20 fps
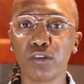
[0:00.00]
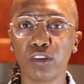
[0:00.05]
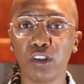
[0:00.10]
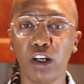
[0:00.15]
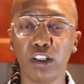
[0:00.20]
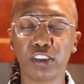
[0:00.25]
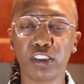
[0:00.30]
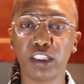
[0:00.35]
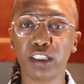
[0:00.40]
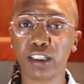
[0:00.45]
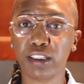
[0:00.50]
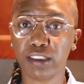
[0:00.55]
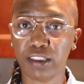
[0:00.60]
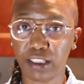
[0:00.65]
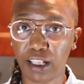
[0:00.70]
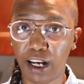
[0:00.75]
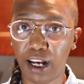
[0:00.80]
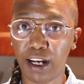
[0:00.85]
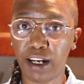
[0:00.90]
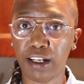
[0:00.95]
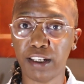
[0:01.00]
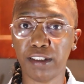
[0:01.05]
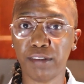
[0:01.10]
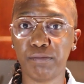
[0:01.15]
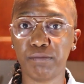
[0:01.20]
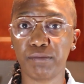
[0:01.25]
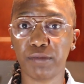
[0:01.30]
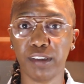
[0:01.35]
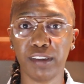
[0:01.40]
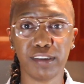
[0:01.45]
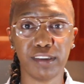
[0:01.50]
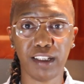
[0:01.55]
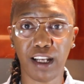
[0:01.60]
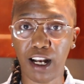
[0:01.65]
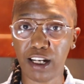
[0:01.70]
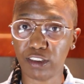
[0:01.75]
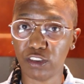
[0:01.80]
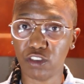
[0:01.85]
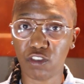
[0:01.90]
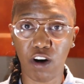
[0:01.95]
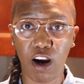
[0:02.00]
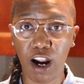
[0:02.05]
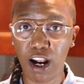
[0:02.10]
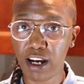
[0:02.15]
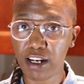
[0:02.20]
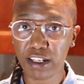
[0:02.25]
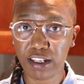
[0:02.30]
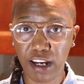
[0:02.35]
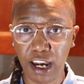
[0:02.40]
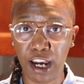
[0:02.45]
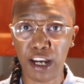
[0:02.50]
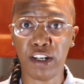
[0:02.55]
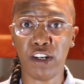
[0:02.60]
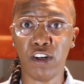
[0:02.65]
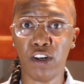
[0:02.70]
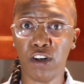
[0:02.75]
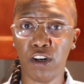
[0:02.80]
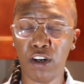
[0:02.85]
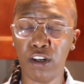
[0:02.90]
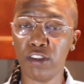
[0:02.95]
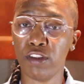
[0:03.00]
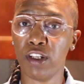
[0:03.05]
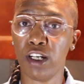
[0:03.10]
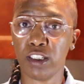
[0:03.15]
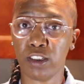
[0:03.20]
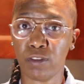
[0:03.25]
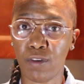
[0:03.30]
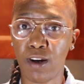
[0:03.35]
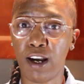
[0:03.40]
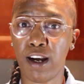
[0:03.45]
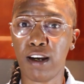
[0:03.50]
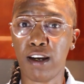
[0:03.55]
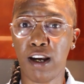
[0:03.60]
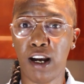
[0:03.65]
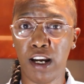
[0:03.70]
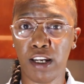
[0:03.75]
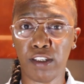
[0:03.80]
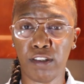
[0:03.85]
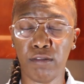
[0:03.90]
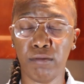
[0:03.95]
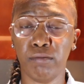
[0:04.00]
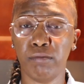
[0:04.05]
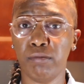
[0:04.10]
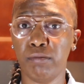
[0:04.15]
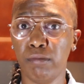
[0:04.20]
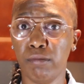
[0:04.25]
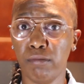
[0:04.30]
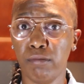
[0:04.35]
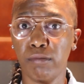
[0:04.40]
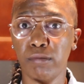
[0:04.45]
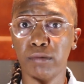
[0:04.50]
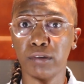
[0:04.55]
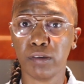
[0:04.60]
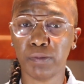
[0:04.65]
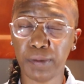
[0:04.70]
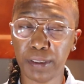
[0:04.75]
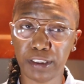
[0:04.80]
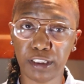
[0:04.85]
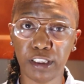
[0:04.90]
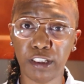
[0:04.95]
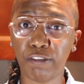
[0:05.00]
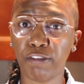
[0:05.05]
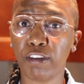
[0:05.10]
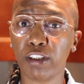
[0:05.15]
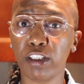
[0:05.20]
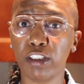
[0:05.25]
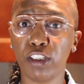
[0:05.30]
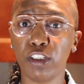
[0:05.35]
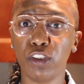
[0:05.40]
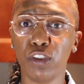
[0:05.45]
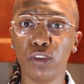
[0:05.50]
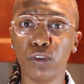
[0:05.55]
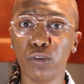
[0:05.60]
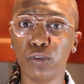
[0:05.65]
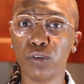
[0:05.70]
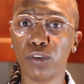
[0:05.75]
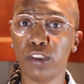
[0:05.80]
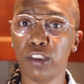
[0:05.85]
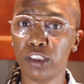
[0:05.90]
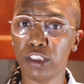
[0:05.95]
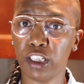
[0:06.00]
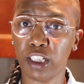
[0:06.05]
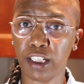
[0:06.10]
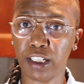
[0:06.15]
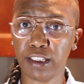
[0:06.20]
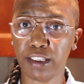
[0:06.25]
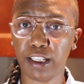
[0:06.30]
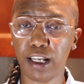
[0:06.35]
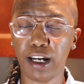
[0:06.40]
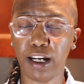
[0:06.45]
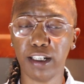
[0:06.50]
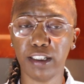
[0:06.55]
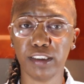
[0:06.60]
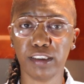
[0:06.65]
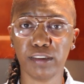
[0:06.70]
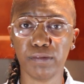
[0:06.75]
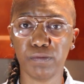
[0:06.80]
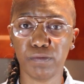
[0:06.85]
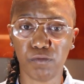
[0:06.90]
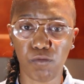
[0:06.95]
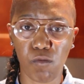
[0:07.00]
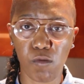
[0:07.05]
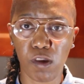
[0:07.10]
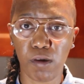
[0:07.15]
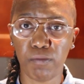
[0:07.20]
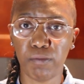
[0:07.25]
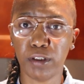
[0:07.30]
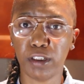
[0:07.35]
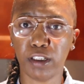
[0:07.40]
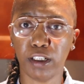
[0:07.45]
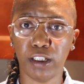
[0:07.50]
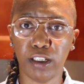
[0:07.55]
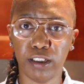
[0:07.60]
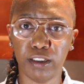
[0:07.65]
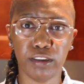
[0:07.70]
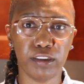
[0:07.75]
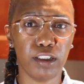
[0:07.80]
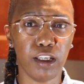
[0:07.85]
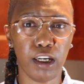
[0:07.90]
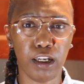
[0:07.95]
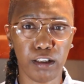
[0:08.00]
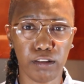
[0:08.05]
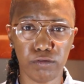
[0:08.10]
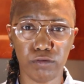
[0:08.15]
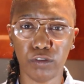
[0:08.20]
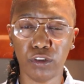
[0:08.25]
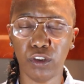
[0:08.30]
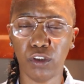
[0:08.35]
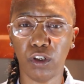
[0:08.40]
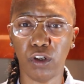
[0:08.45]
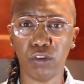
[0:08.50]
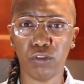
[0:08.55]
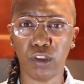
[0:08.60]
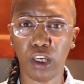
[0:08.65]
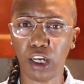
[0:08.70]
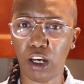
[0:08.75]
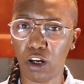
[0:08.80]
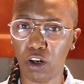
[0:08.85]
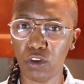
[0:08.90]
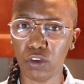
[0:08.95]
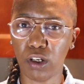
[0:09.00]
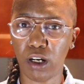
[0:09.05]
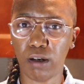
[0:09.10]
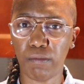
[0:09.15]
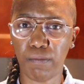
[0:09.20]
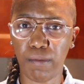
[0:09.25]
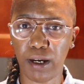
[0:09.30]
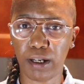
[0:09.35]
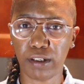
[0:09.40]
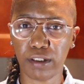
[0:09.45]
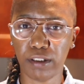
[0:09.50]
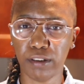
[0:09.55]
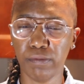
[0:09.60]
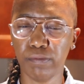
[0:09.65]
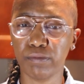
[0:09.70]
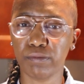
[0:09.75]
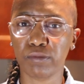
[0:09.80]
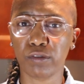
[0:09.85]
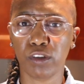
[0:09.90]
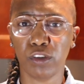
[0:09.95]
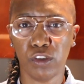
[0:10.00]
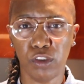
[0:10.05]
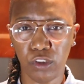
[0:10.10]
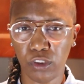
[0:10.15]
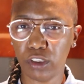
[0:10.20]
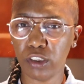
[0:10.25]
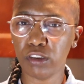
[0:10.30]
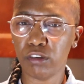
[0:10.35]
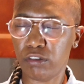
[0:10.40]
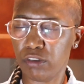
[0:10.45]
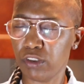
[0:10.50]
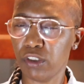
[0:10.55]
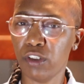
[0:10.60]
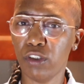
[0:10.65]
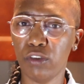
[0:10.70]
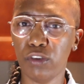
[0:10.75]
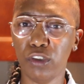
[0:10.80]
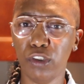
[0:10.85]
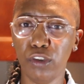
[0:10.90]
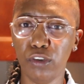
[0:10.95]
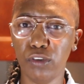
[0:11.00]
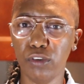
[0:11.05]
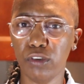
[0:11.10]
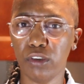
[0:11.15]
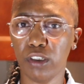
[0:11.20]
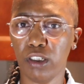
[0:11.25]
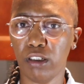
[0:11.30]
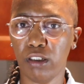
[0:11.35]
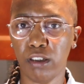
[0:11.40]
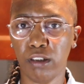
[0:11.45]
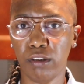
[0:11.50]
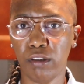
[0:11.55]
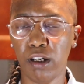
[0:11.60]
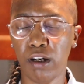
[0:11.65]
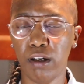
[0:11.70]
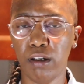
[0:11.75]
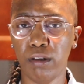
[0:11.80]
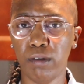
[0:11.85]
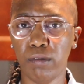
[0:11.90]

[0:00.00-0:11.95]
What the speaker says: So our chicken thigh is not dry at all. That's why I specifically use the chicken thighs, because they hold up better. You could still use a